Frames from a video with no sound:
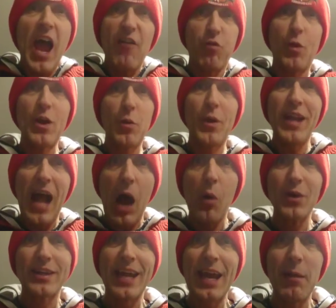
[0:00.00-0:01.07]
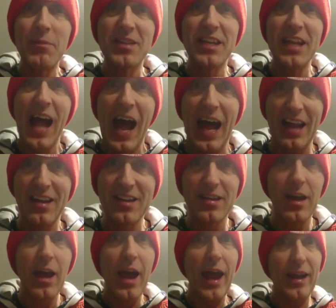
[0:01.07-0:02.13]
If we win our games in
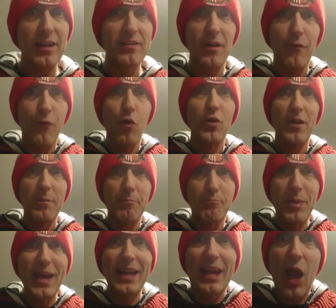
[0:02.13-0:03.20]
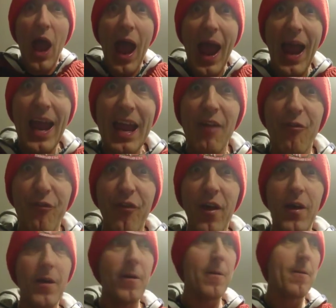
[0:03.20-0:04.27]
hand, and it's a fucking big if,
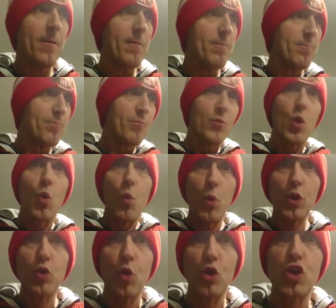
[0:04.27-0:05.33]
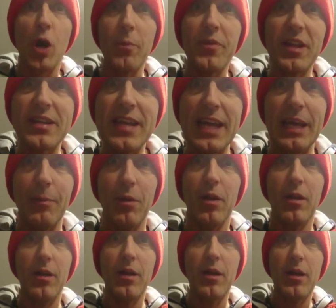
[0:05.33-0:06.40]
we'll go top of the table.